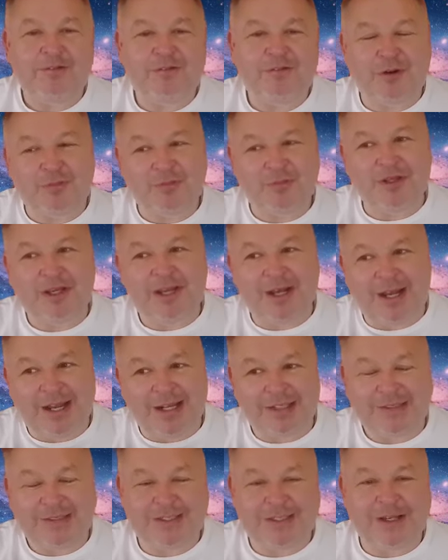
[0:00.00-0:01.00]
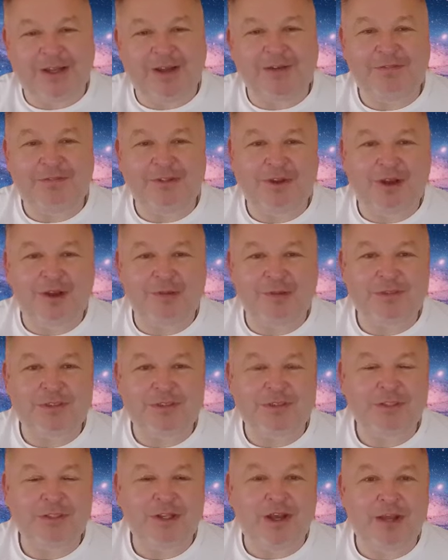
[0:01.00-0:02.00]
from the galactic
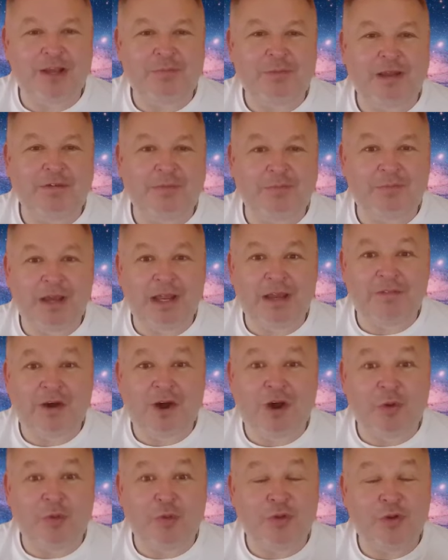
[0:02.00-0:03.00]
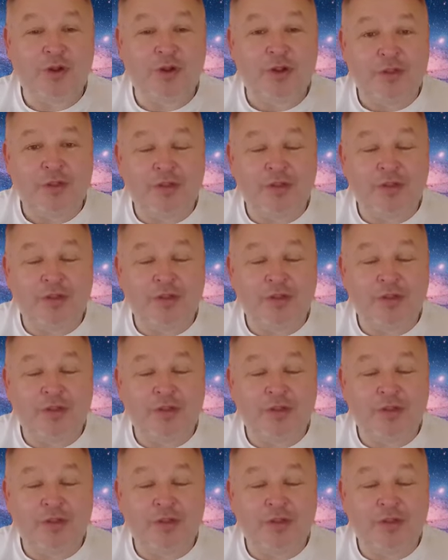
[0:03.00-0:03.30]
lifetimes that I may have told,